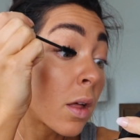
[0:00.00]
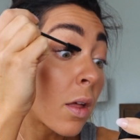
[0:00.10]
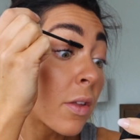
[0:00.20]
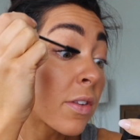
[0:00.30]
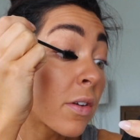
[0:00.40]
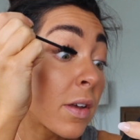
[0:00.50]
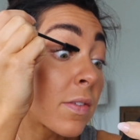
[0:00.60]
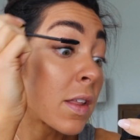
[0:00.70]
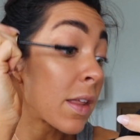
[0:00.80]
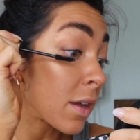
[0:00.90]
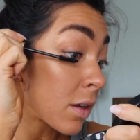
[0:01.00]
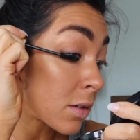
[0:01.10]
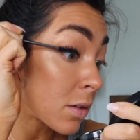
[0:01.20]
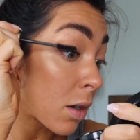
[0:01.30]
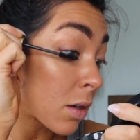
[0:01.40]
Also, I feel like
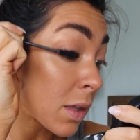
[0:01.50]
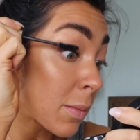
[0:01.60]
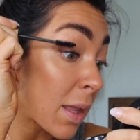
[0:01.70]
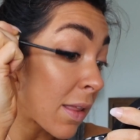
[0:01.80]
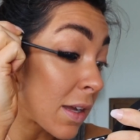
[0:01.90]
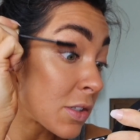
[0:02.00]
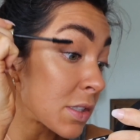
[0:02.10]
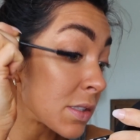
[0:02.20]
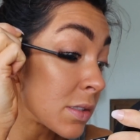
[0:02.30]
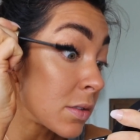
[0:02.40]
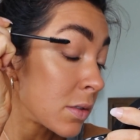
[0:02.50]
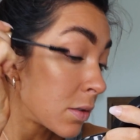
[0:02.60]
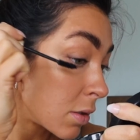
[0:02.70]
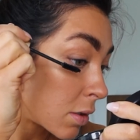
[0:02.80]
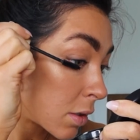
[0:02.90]
curling my lashes
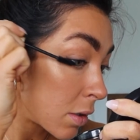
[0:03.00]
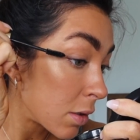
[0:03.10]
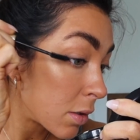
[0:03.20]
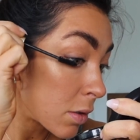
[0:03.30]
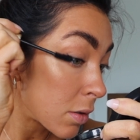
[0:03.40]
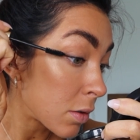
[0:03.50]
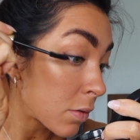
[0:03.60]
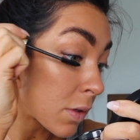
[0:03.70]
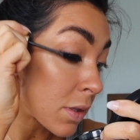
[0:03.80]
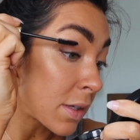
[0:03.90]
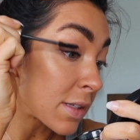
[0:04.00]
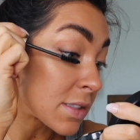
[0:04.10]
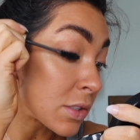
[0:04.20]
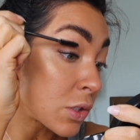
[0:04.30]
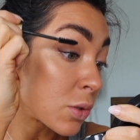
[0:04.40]
really
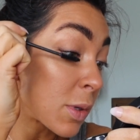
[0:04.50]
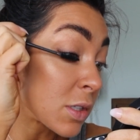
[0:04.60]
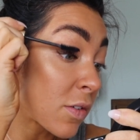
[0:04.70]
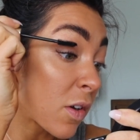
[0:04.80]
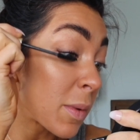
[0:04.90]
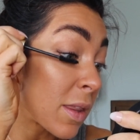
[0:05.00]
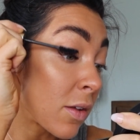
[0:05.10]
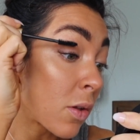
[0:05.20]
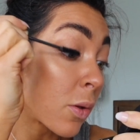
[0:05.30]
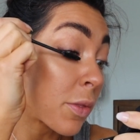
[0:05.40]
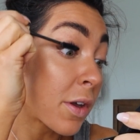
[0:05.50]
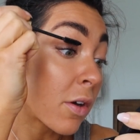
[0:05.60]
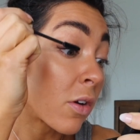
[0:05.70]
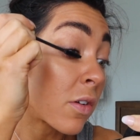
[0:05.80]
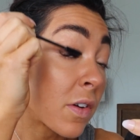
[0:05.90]
doesn't do much for me. They'll hold the
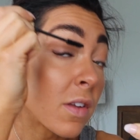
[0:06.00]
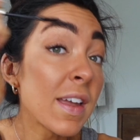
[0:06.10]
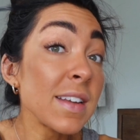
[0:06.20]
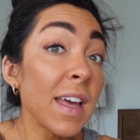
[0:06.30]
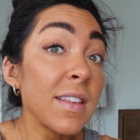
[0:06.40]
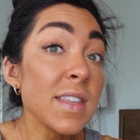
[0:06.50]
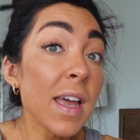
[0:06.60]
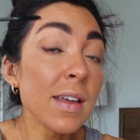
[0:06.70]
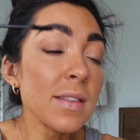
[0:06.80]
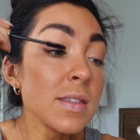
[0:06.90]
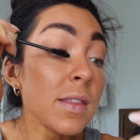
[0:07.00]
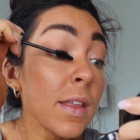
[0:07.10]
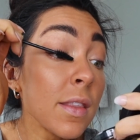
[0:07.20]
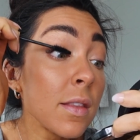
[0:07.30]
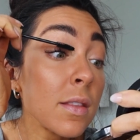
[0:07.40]
curl for like 10 seconds
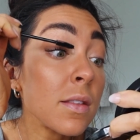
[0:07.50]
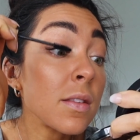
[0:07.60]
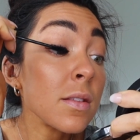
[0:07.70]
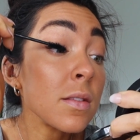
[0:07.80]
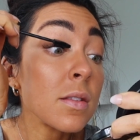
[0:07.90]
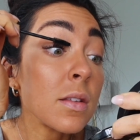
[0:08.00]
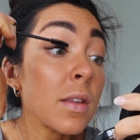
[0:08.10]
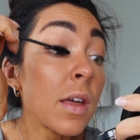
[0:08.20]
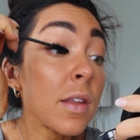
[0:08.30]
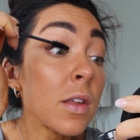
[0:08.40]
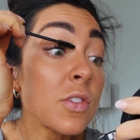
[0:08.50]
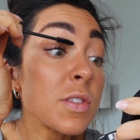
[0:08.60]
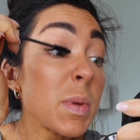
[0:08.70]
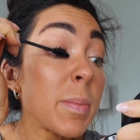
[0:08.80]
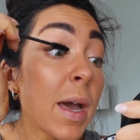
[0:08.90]
and then they'll
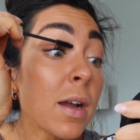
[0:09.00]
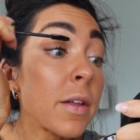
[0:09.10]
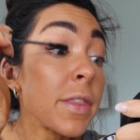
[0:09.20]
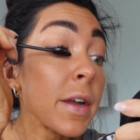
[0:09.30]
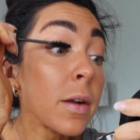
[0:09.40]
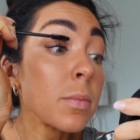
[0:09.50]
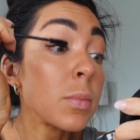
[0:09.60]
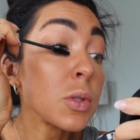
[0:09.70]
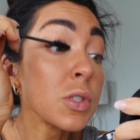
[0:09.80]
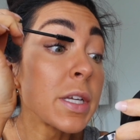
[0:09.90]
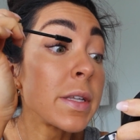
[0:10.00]
just be back on their bullshit.